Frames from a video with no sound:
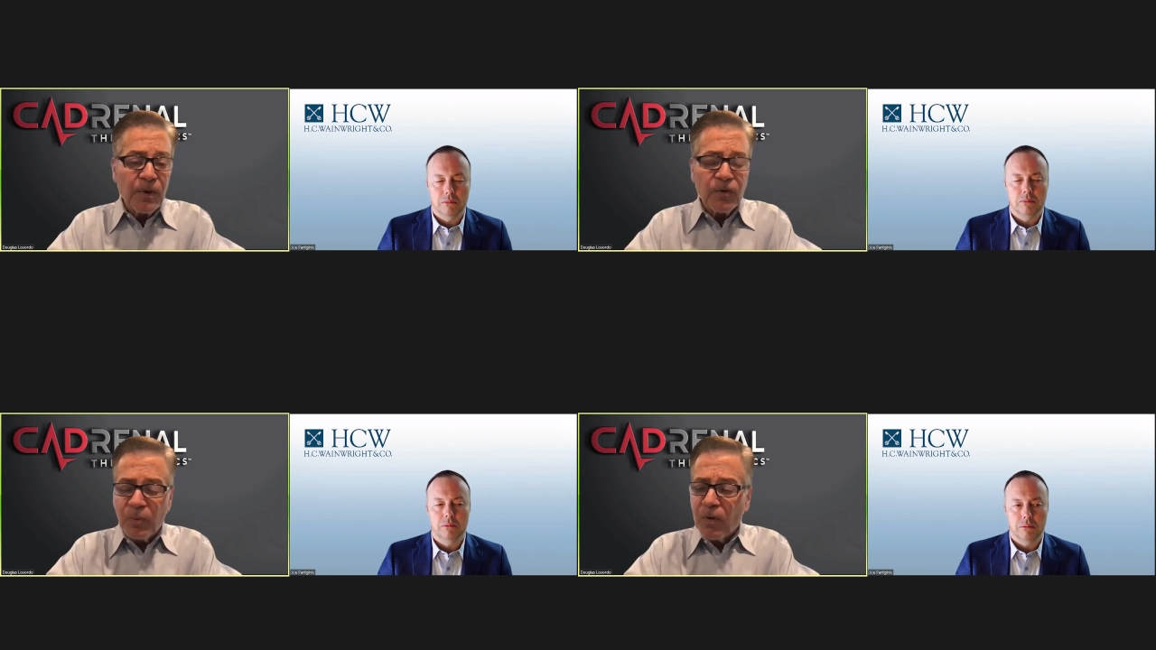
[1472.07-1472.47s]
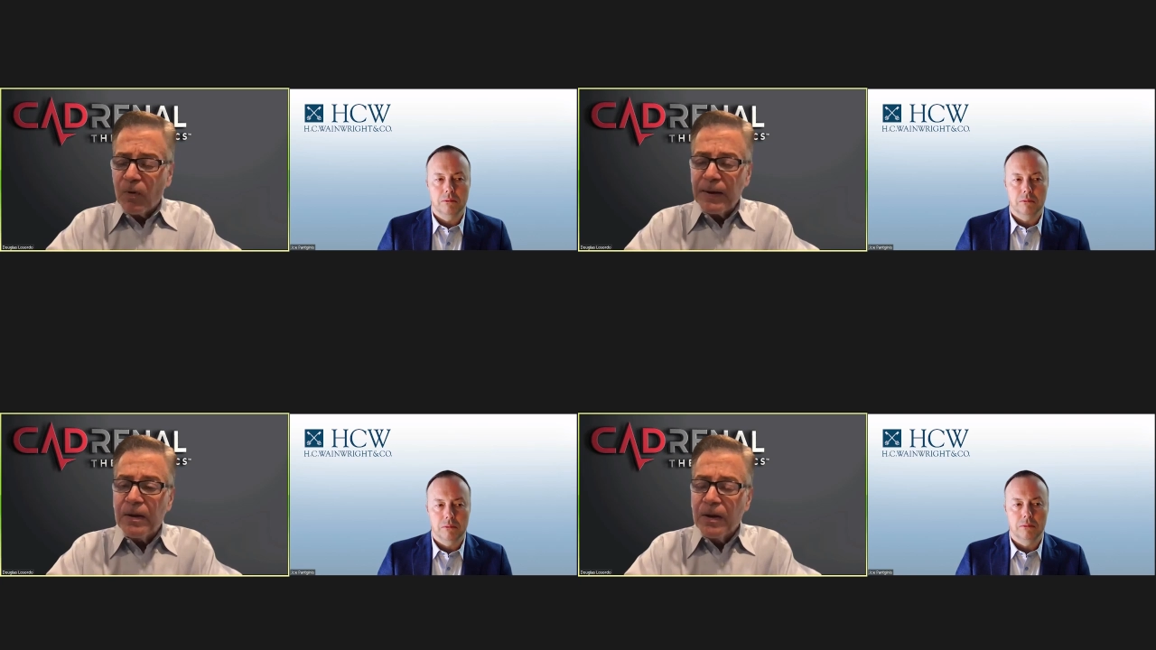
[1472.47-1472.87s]

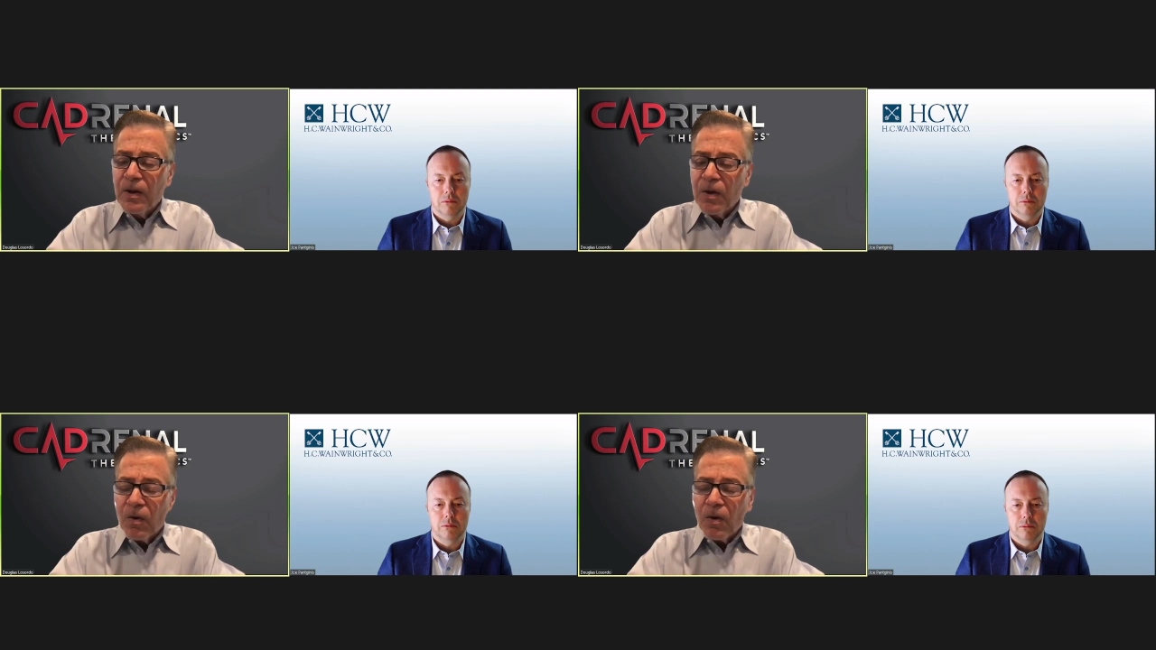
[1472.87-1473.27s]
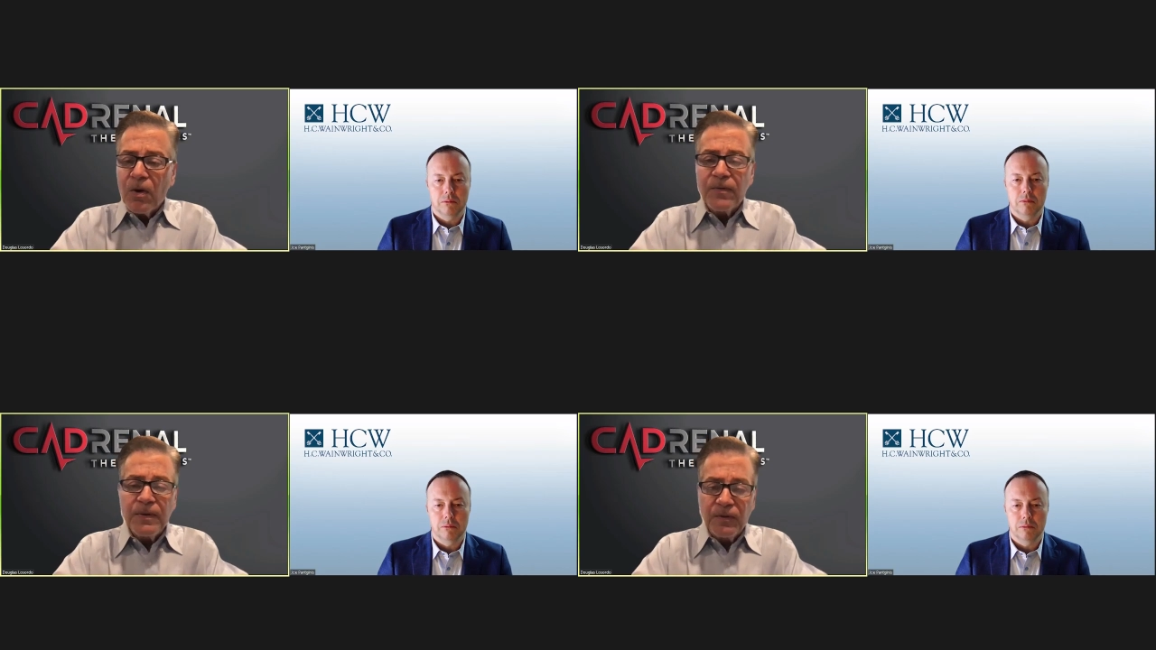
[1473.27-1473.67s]
Speaker 1: exploring all
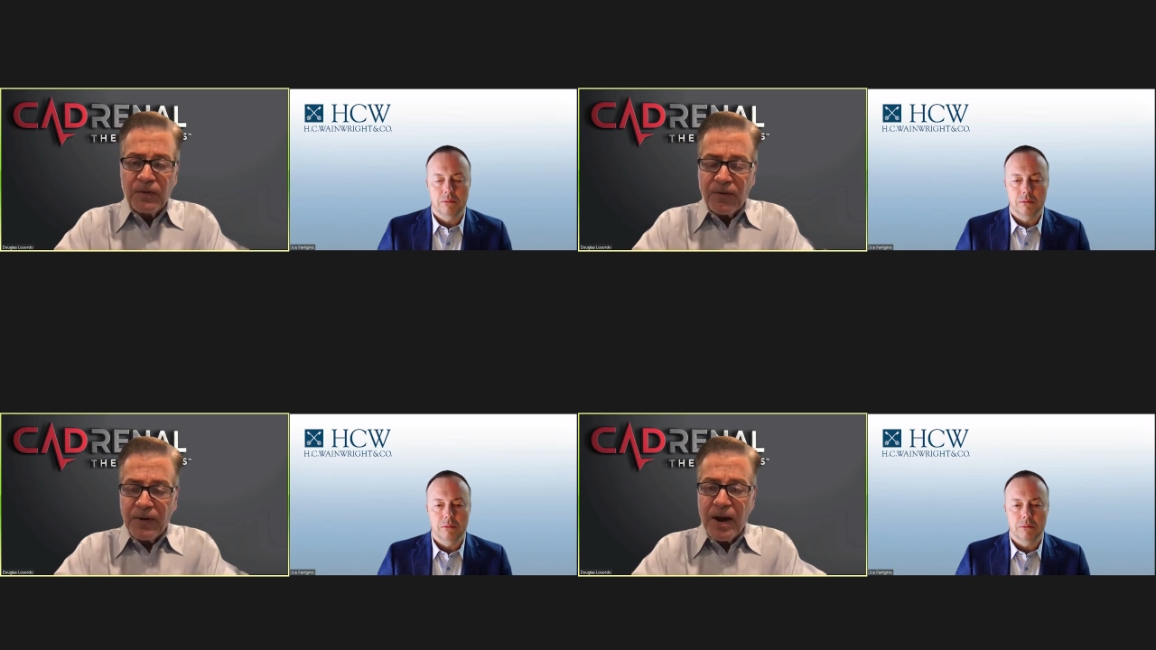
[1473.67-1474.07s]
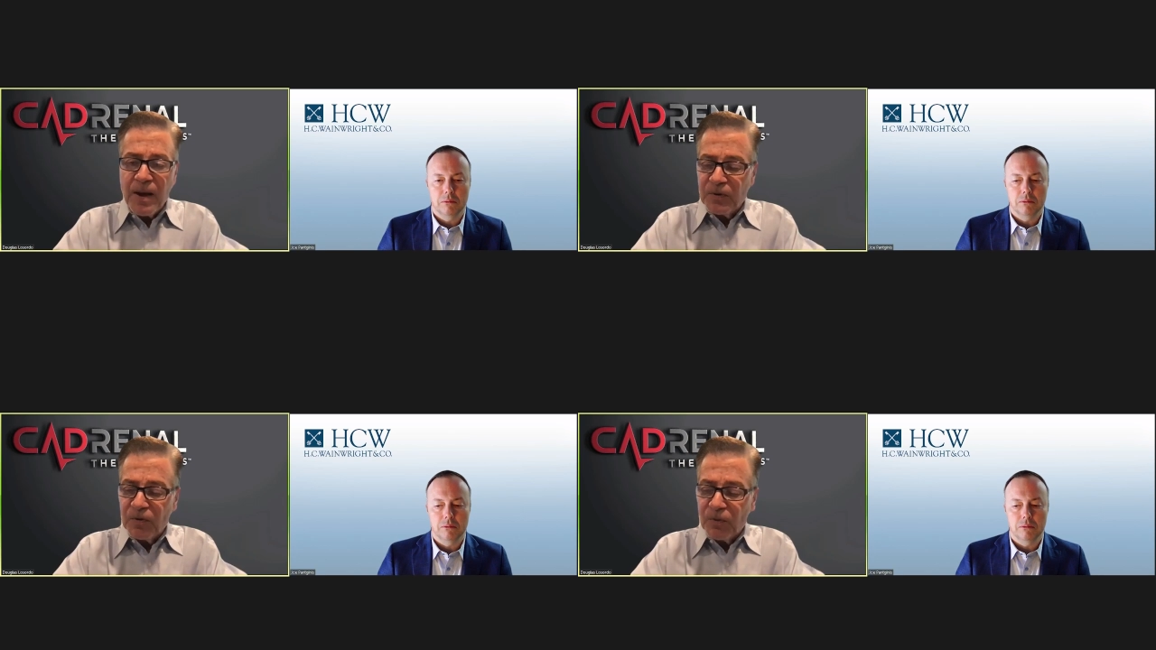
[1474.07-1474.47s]
of these different
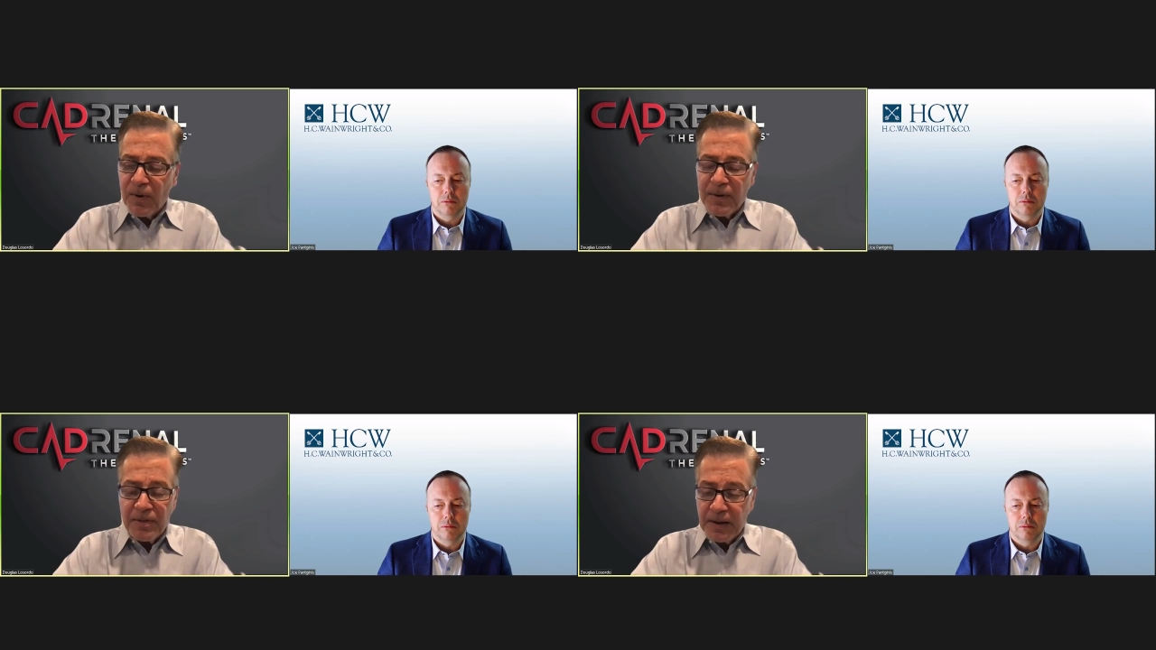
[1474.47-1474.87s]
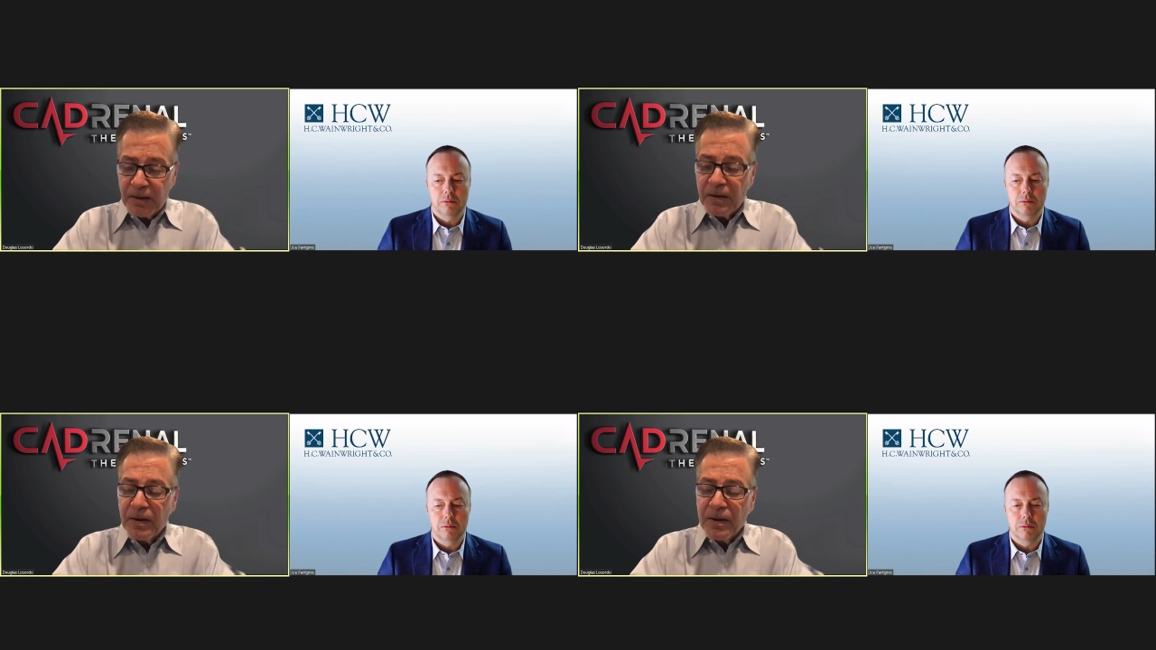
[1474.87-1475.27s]
options where I
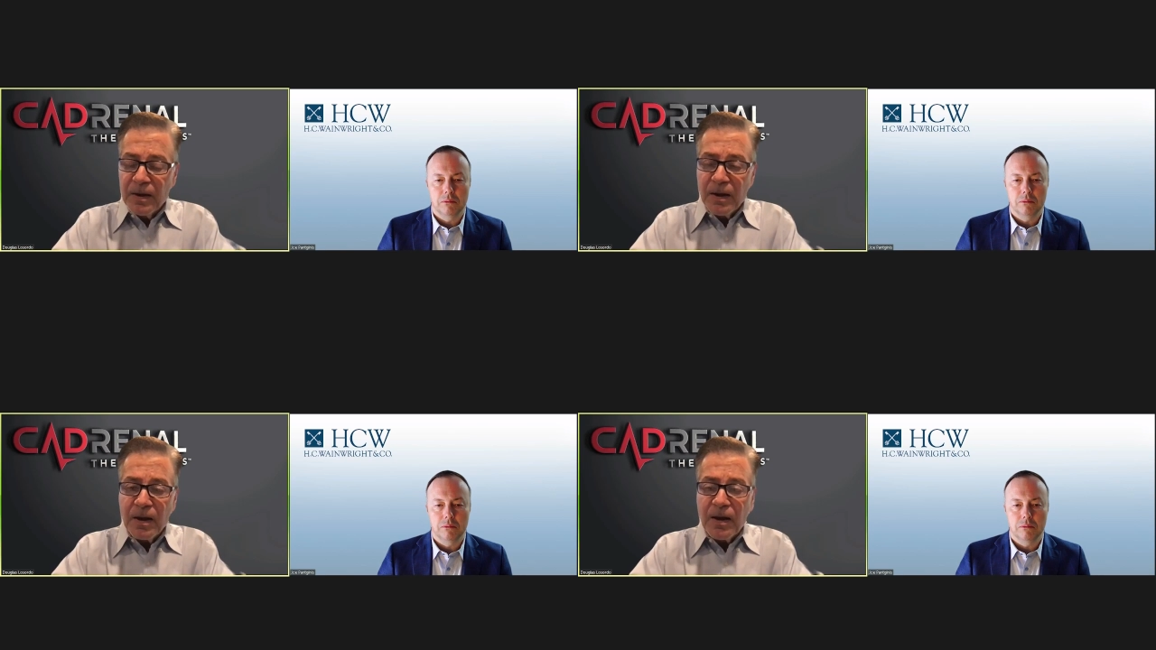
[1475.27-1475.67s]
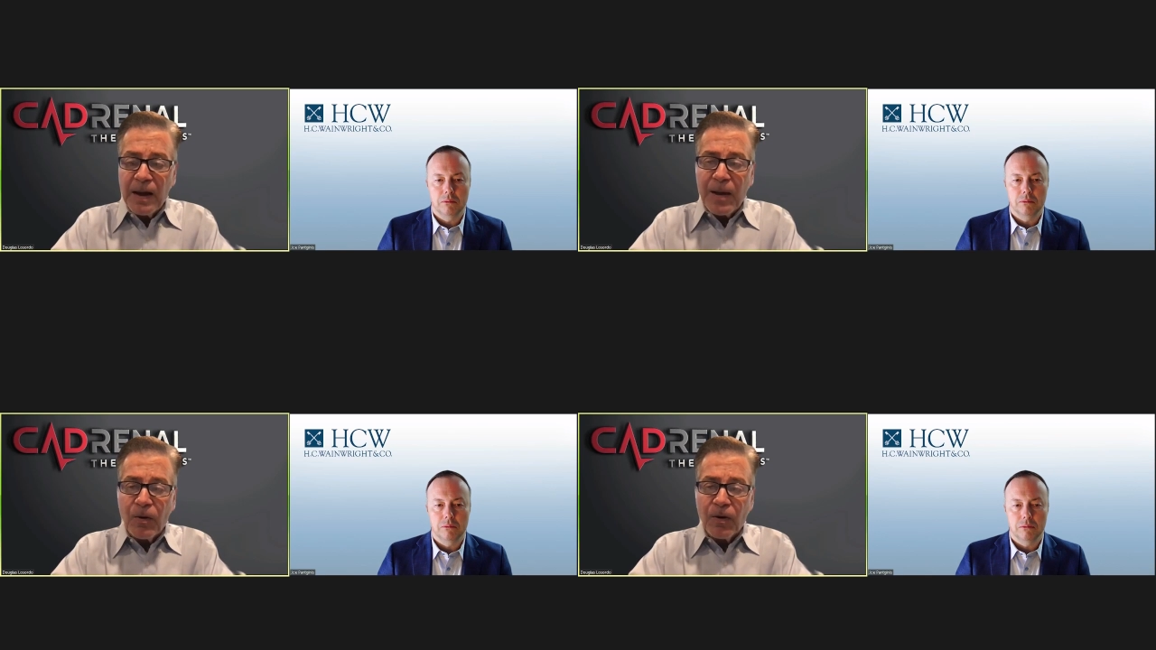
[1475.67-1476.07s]
think uh,
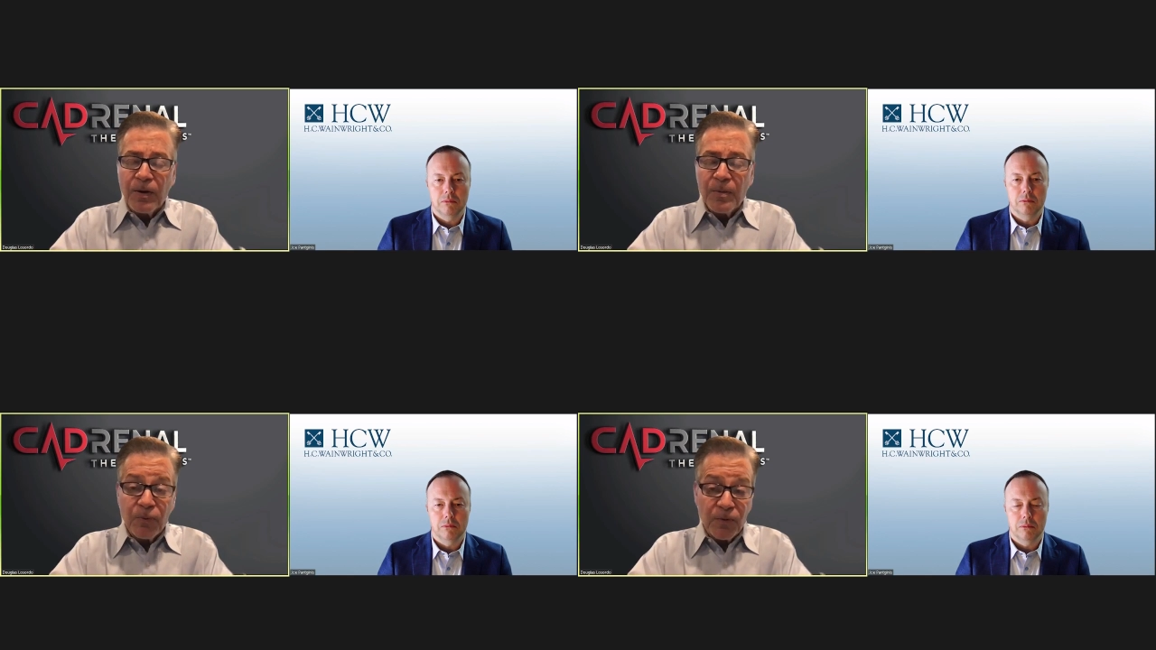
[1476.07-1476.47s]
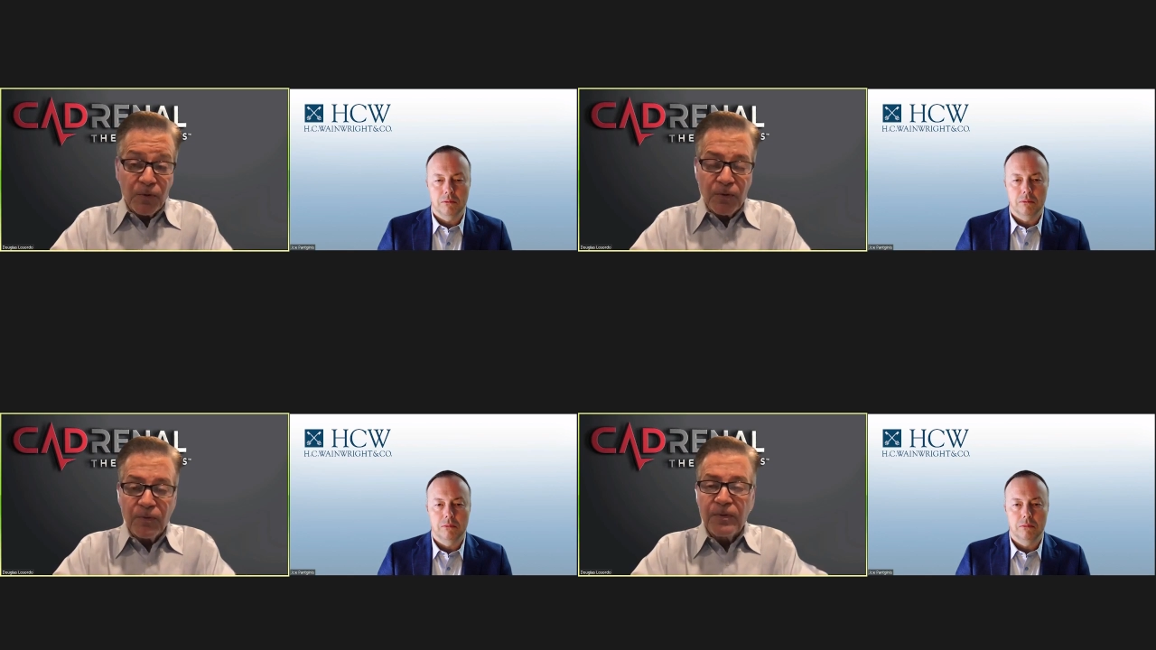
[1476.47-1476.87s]
our
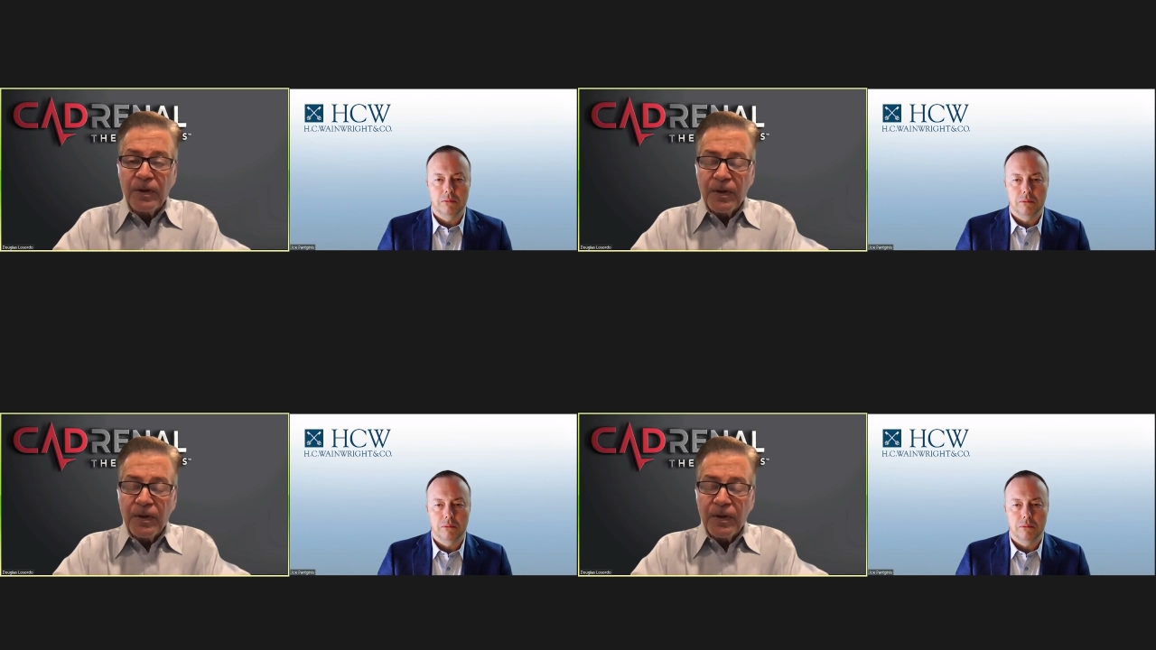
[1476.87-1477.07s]
improved